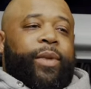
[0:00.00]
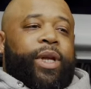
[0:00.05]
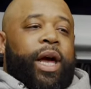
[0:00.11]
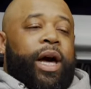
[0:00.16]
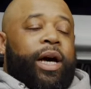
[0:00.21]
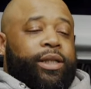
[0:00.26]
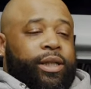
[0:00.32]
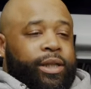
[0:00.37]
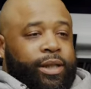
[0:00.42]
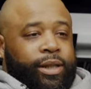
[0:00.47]

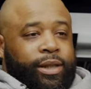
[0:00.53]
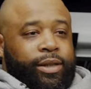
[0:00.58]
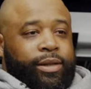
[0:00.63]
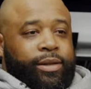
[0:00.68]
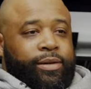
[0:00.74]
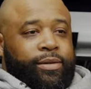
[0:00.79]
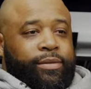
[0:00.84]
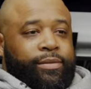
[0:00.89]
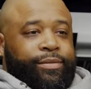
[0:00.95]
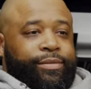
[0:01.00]
hustling.
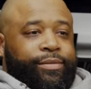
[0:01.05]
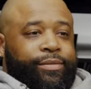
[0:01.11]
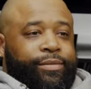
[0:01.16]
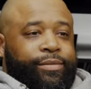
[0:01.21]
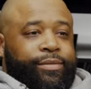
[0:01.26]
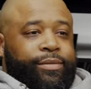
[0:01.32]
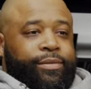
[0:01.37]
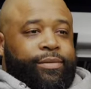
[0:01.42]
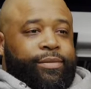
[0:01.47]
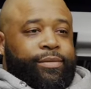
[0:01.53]

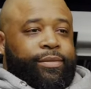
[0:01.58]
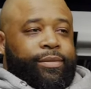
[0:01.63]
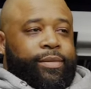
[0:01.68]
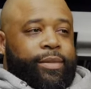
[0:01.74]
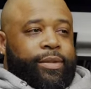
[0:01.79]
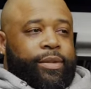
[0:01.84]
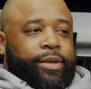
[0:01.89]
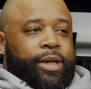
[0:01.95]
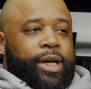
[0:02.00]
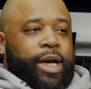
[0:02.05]

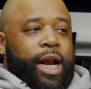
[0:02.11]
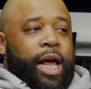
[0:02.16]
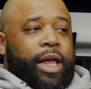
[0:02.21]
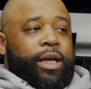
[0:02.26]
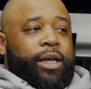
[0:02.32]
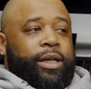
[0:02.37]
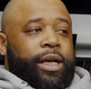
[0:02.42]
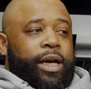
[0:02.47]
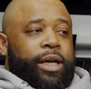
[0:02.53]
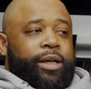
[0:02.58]
And I
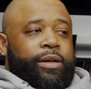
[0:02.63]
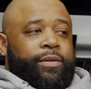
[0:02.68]
looked at